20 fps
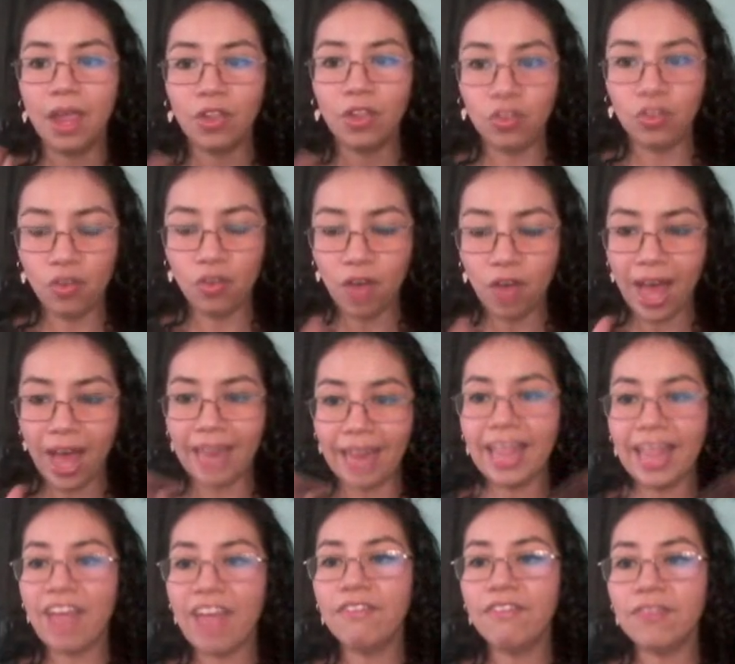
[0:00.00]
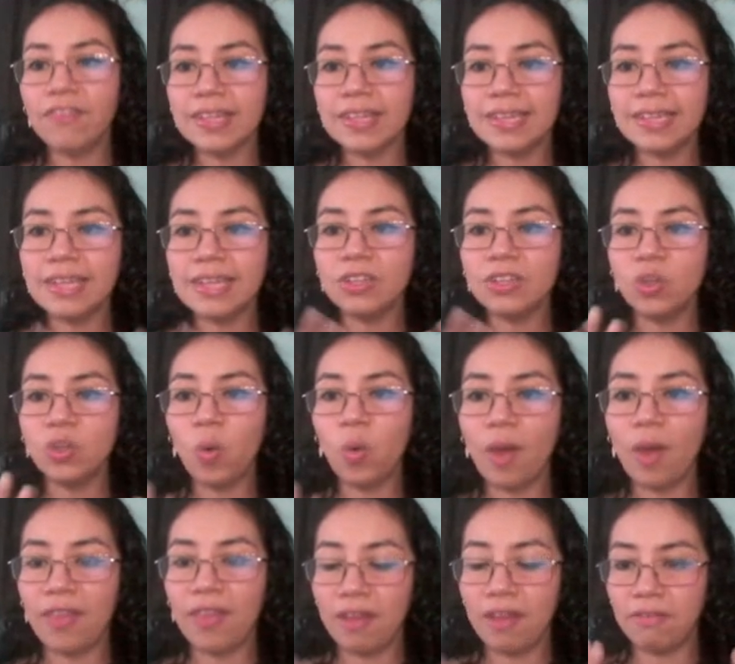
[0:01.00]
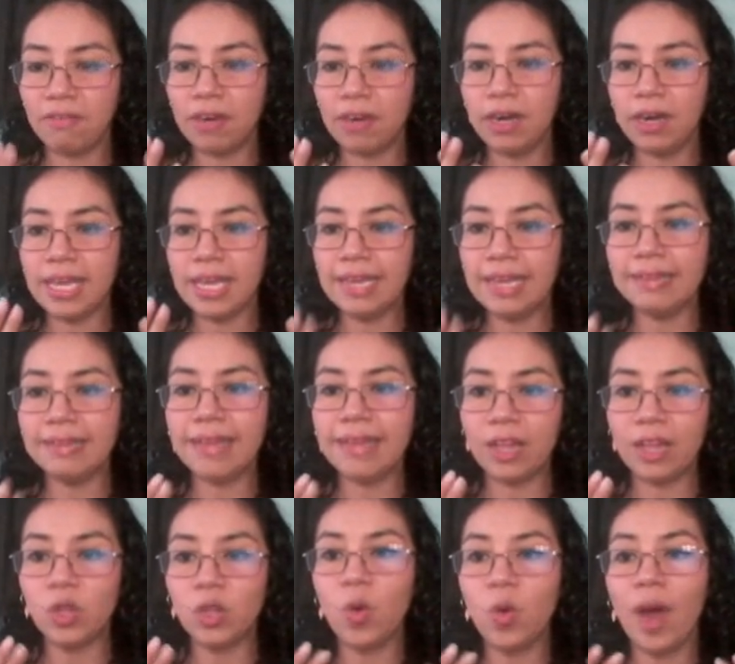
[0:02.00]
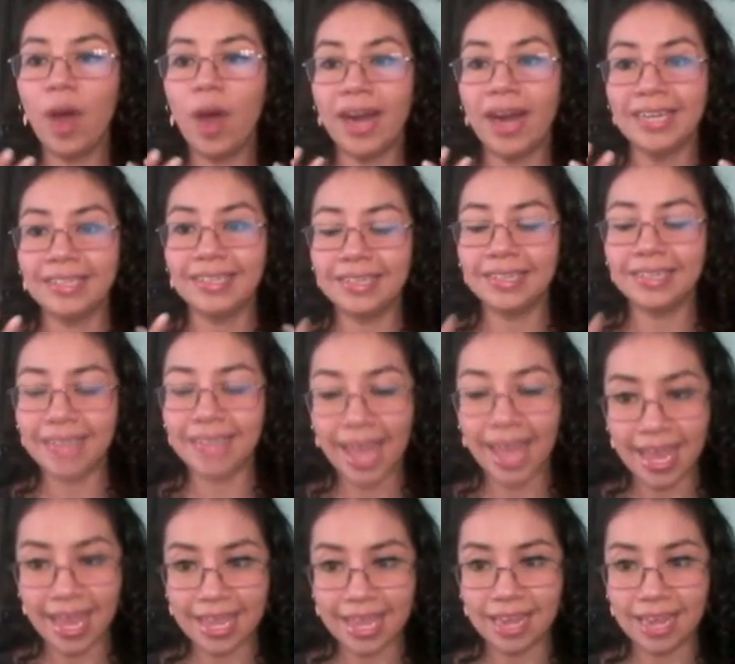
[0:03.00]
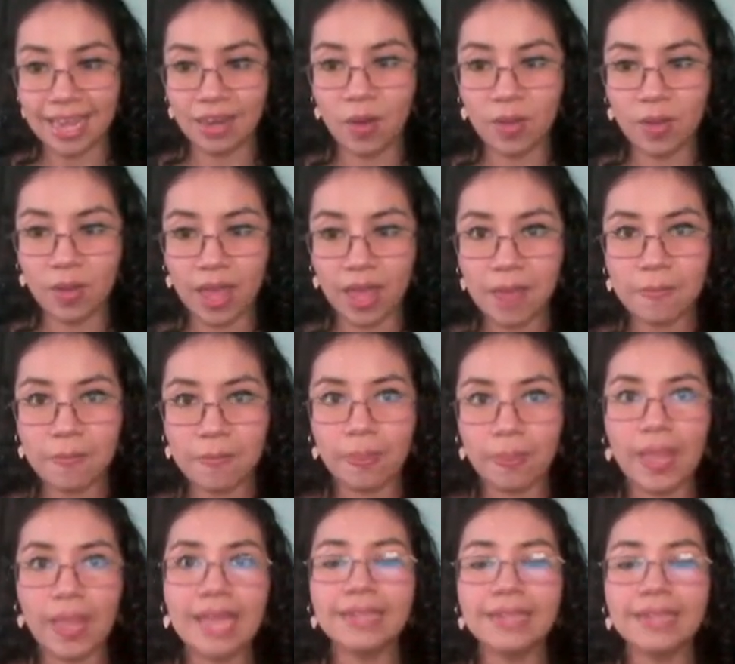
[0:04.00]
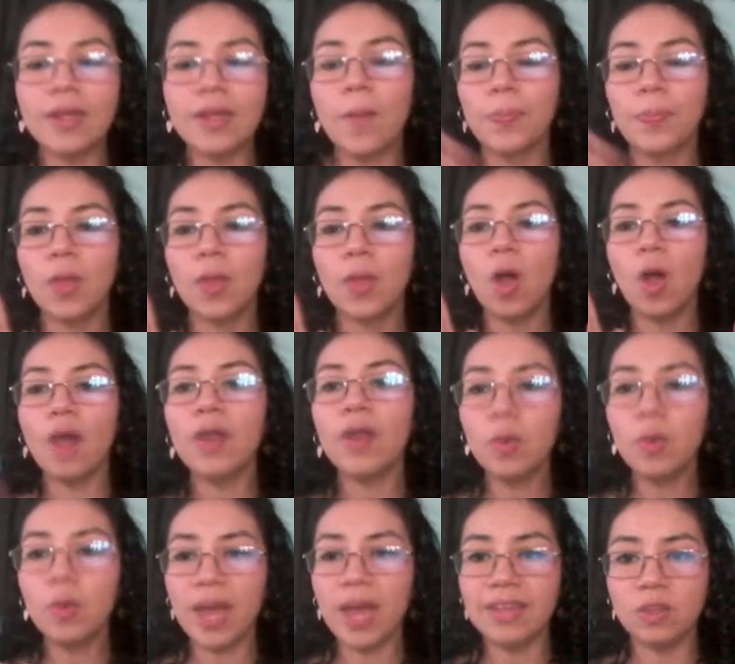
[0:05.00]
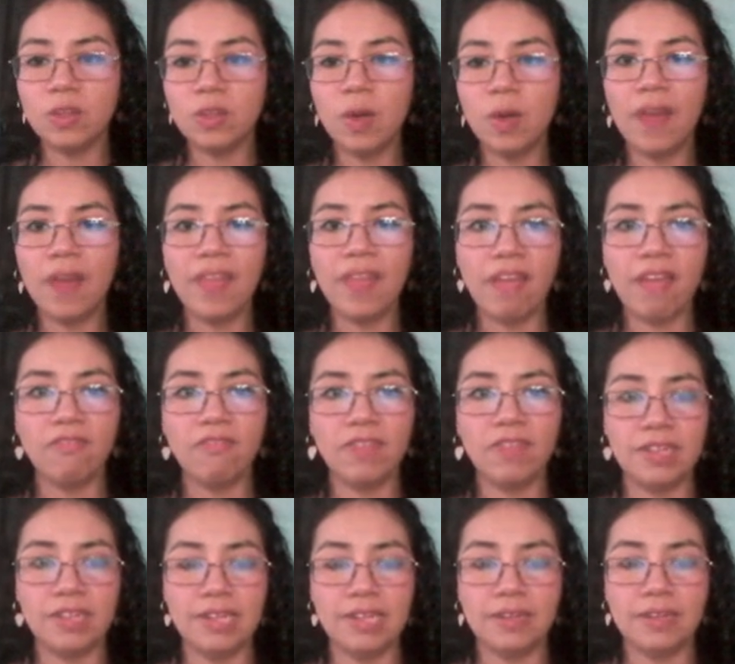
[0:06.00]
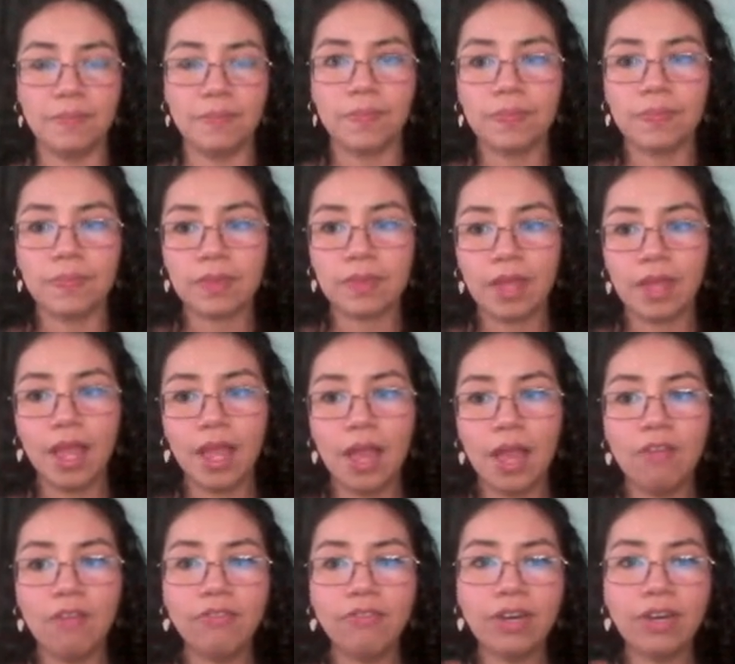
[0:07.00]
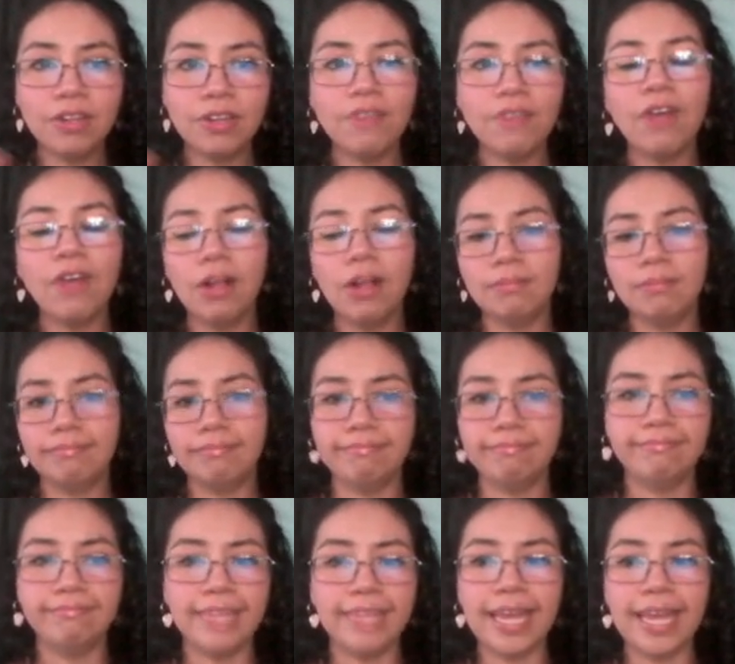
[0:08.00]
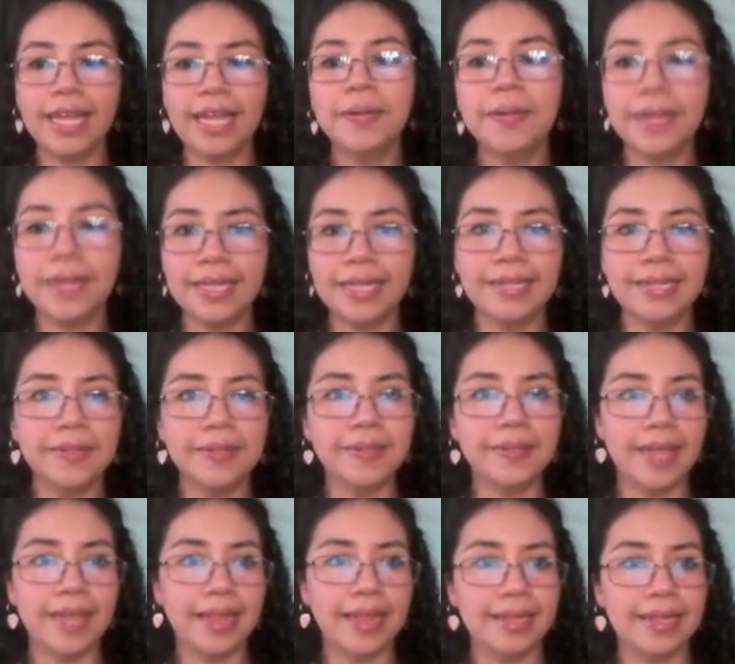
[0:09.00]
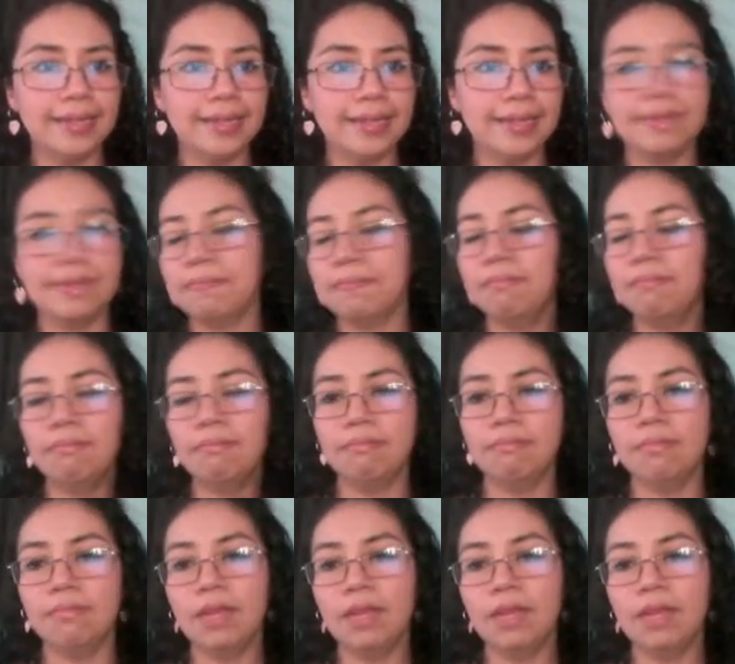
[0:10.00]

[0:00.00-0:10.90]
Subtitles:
to add emphasis to whatever is that you are saying. Okay. So other ways to add emphasis. First of all, take a look at these two sentences. A